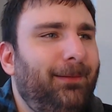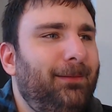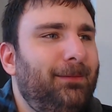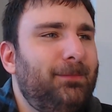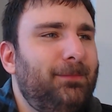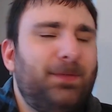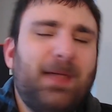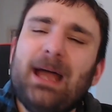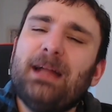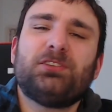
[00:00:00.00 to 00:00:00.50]

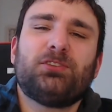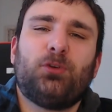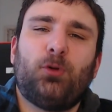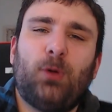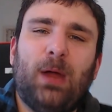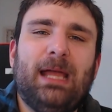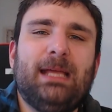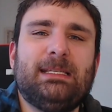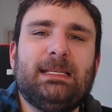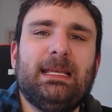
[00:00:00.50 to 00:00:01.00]
That's
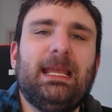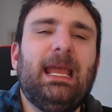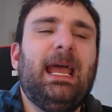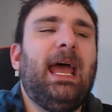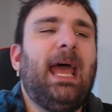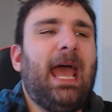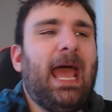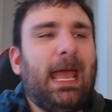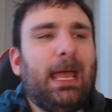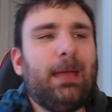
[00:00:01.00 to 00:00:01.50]
crazy.
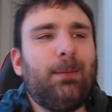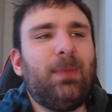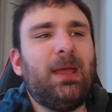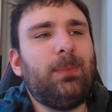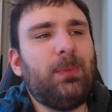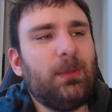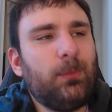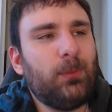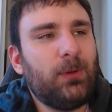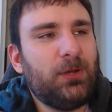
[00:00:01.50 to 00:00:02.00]
Hey,
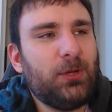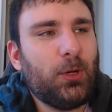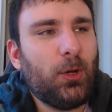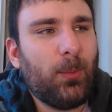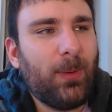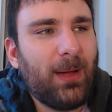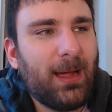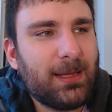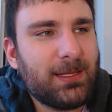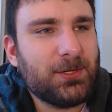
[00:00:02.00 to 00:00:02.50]
maybe when you go
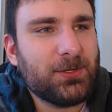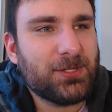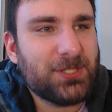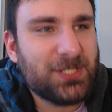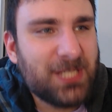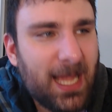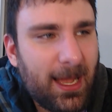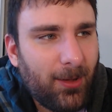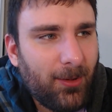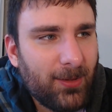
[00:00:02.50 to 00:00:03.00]
back to your
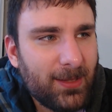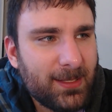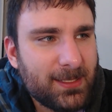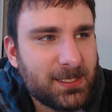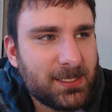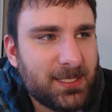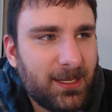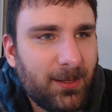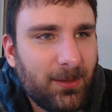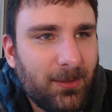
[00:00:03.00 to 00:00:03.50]
cell,
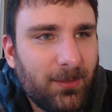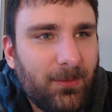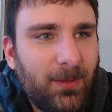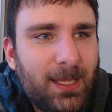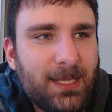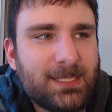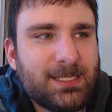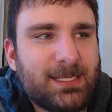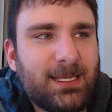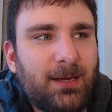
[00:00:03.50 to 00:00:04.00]
instead
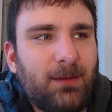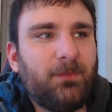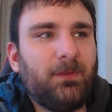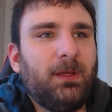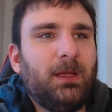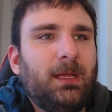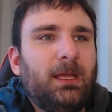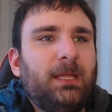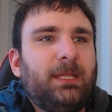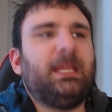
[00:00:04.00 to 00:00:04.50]
of
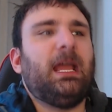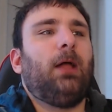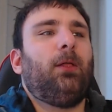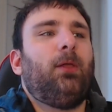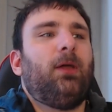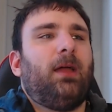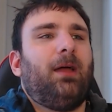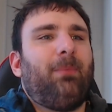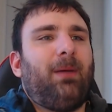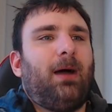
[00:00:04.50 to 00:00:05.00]

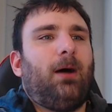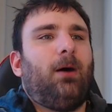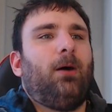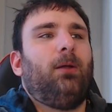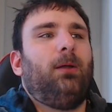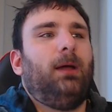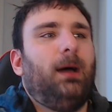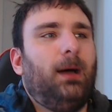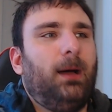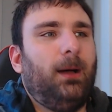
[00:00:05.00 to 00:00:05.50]
yelling about
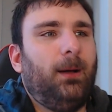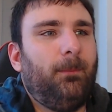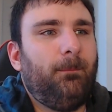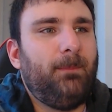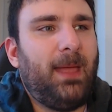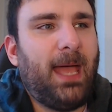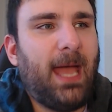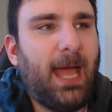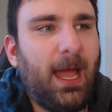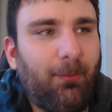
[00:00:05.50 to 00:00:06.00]

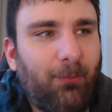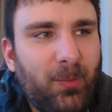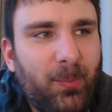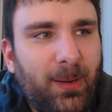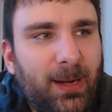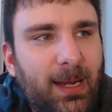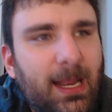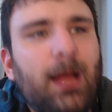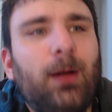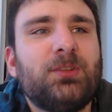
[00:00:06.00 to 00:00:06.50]

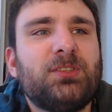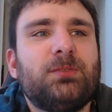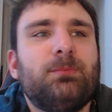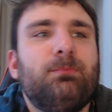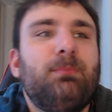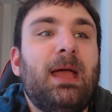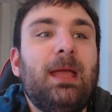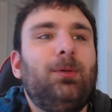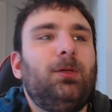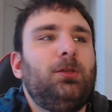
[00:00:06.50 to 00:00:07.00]
everybody else,
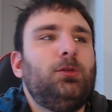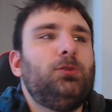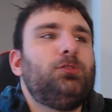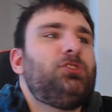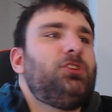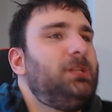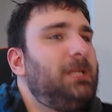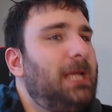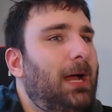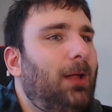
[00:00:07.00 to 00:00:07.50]
maybe you
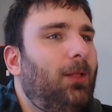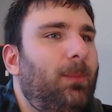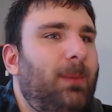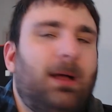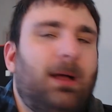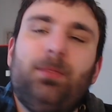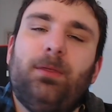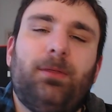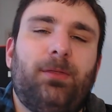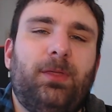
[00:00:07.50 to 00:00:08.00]
should yell
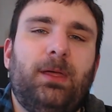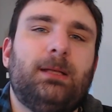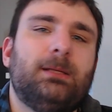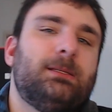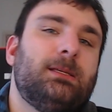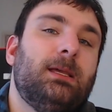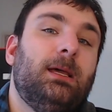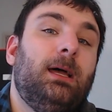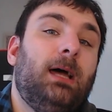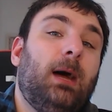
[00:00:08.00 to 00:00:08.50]
about the things
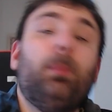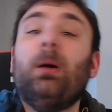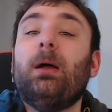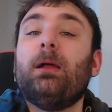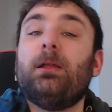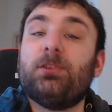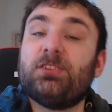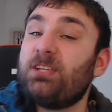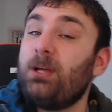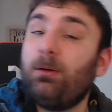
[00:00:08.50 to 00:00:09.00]
about
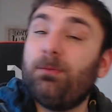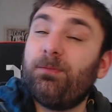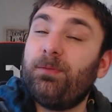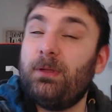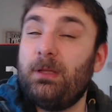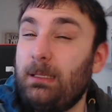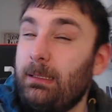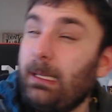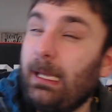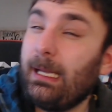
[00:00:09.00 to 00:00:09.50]
yourself
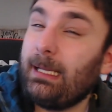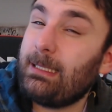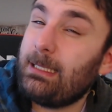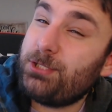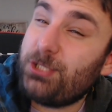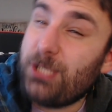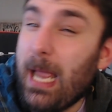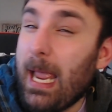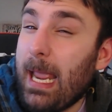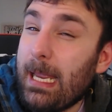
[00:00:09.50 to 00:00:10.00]
that you'd like to
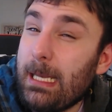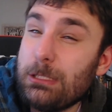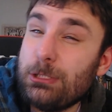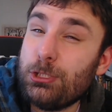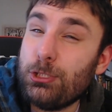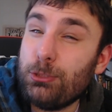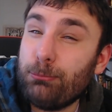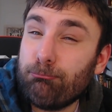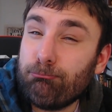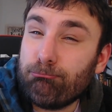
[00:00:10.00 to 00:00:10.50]

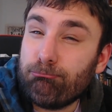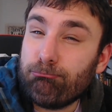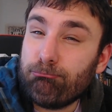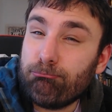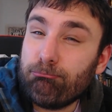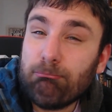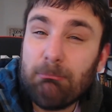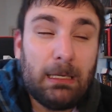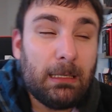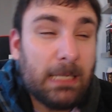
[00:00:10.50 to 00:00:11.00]
change.
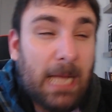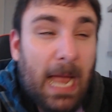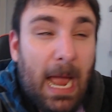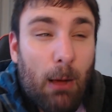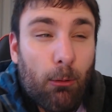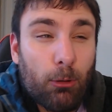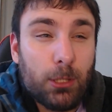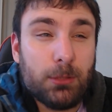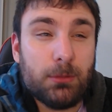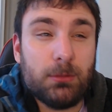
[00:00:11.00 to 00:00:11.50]
And
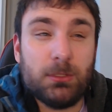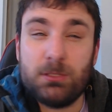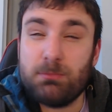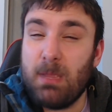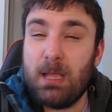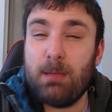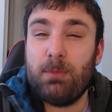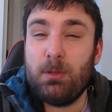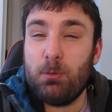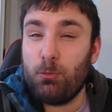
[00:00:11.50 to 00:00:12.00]
coward is
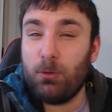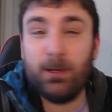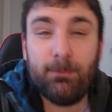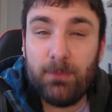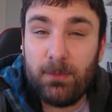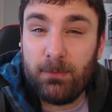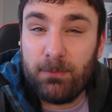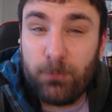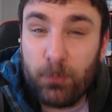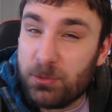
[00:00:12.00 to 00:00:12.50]
maybe one of
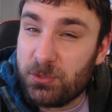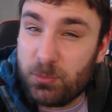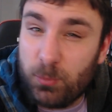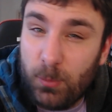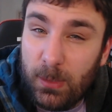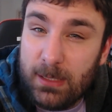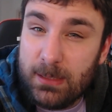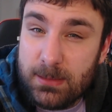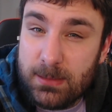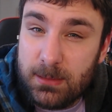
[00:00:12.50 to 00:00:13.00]
the first
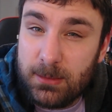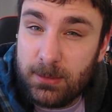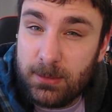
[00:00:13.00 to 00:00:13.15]
ones.